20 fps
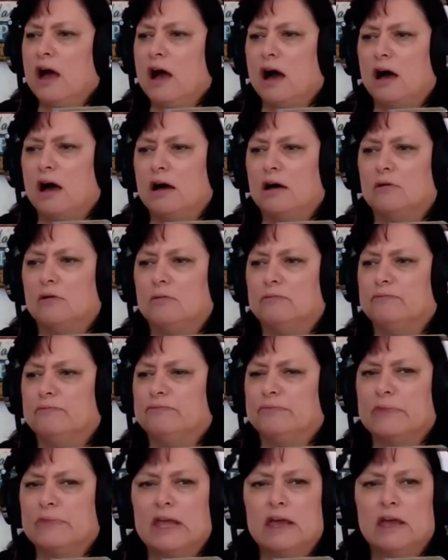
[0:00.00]
I
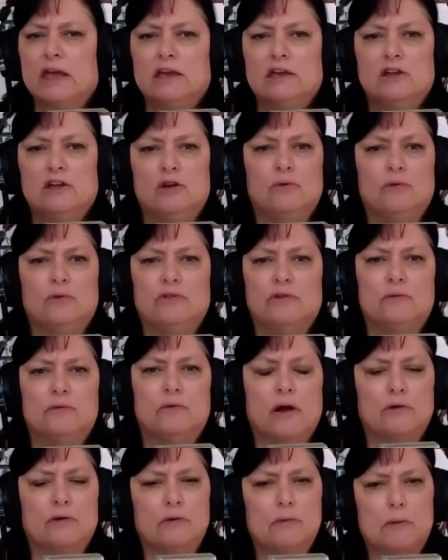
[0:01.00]

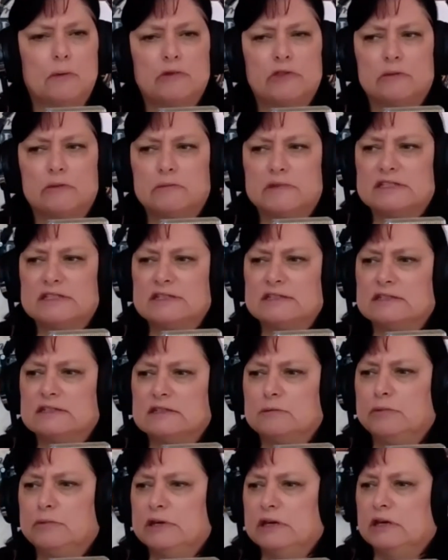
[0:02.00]
remember the
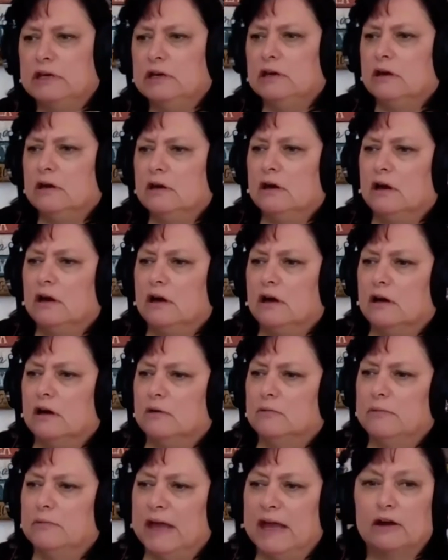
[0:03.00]
Mississippi
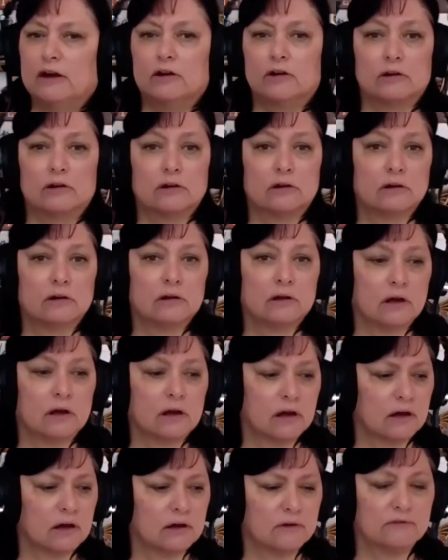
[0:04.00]
mayor
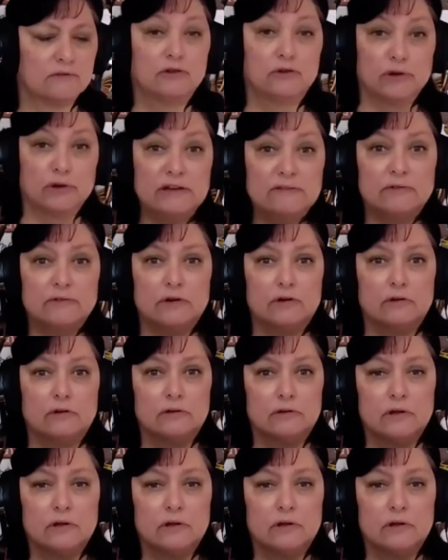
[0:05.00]
of Greenville.